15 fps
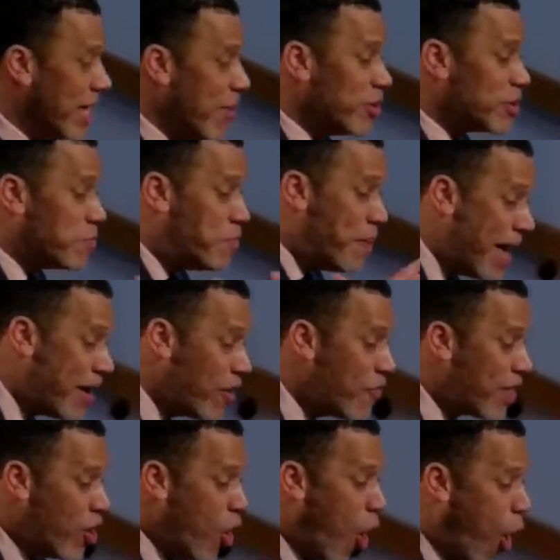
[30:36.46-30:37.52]
He was better
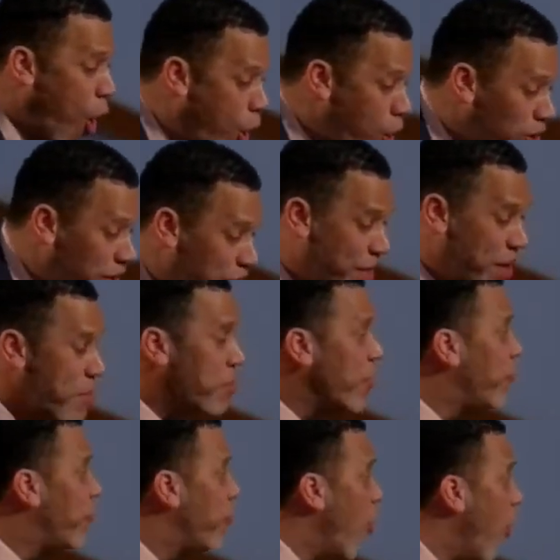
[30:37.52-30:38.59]
than all of them
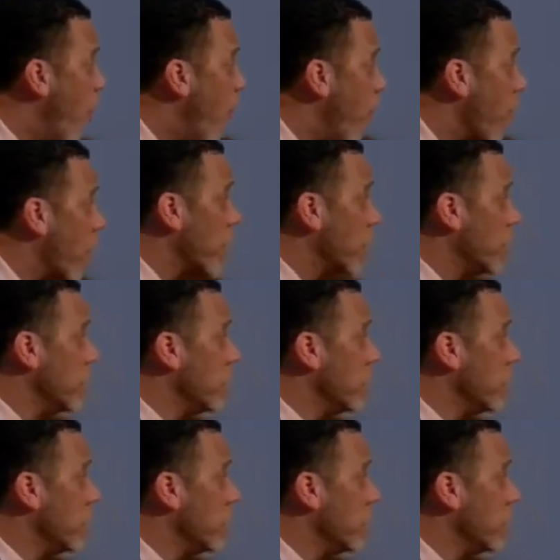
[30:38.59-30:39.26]
before.